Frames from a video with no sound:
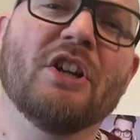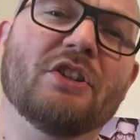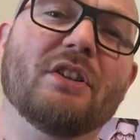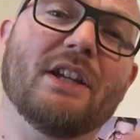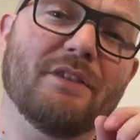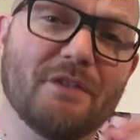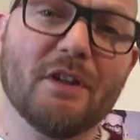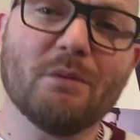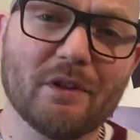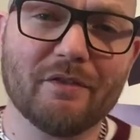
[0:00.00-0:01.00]
So if
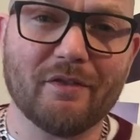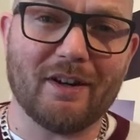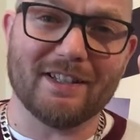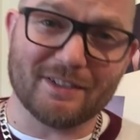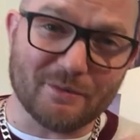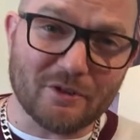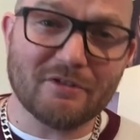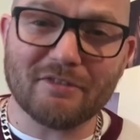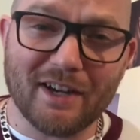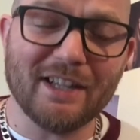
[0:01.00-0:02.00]
you want to find some
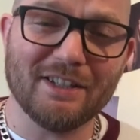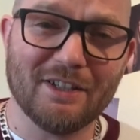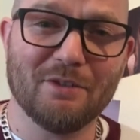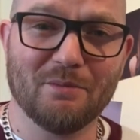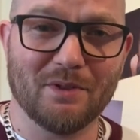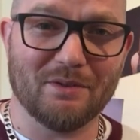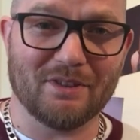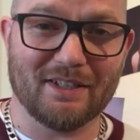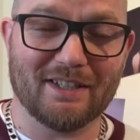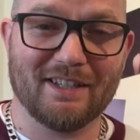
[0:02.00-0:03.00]
great new
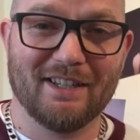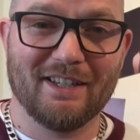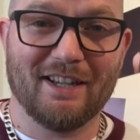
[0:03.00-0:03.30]
music,